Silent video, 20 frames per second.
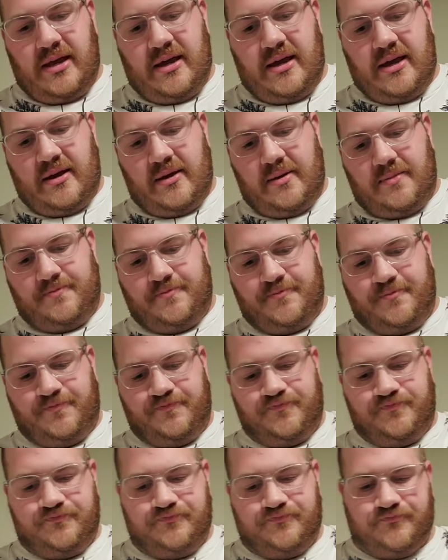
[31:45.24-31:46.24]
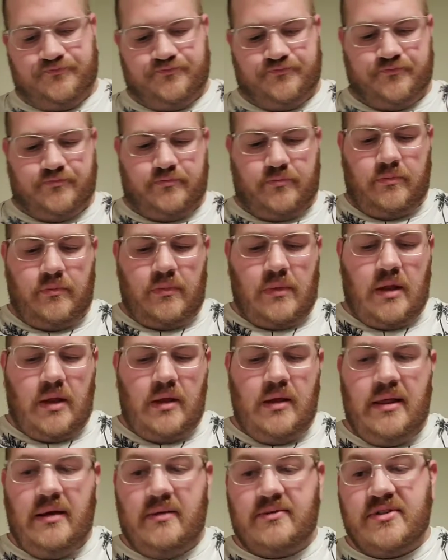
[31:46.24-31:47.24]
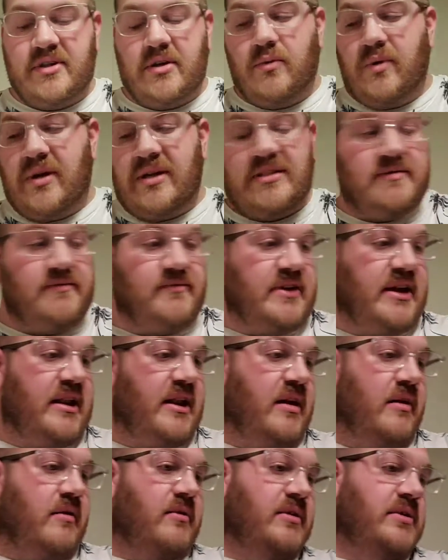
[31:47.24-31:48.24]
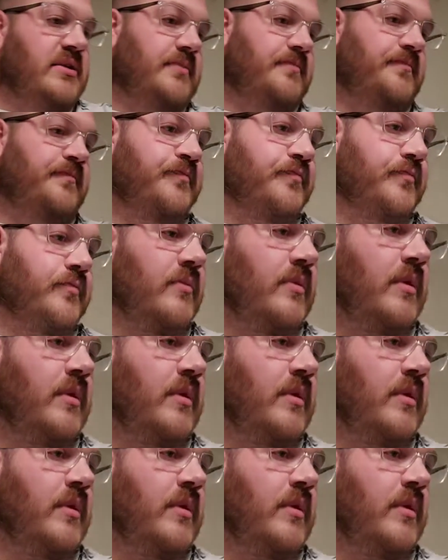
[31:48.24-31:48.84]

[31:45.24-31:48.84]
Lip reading: But yeah, that was a good waste of 10 hours.